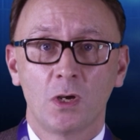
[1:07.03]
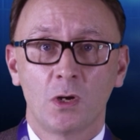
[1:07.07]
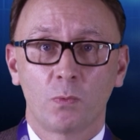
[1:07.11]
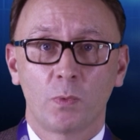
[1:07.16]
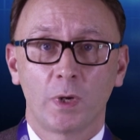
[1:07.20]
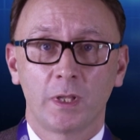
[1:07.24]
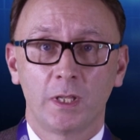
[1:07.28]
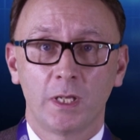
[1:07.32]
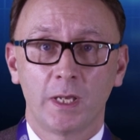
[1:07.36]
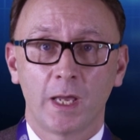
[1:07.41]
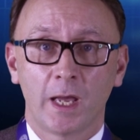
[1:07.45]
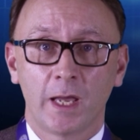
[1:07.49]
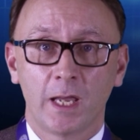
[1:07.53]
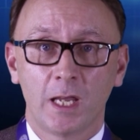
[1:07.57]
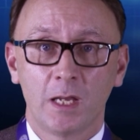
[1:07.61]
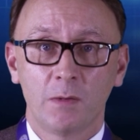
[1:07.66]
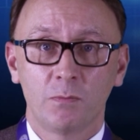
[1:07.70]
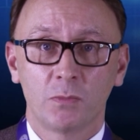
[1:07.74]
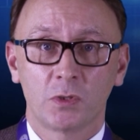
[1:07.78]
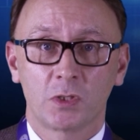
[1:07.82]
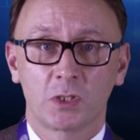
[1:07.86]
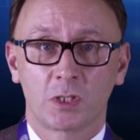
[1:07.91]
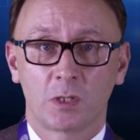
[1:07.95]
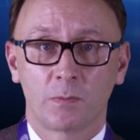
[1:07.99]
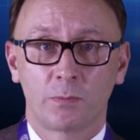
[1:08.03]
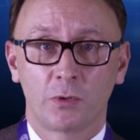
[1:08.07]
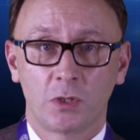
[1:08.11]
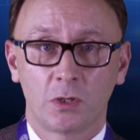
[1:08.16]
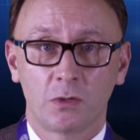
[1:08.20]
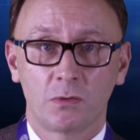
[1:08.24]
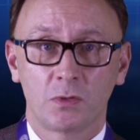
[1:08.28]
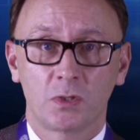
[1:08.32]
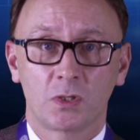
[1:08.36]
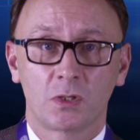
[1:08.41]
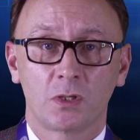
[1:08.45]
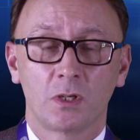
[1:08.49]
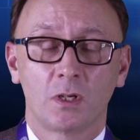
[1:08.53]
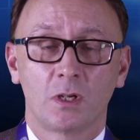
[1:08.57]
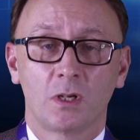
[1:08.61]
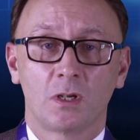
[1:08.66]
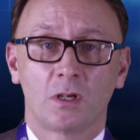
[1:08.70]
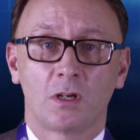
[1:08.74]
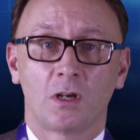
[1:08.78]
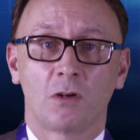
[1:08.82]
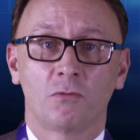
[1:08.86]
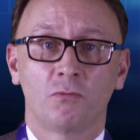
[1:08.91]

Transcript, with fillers: where the aim was to produce a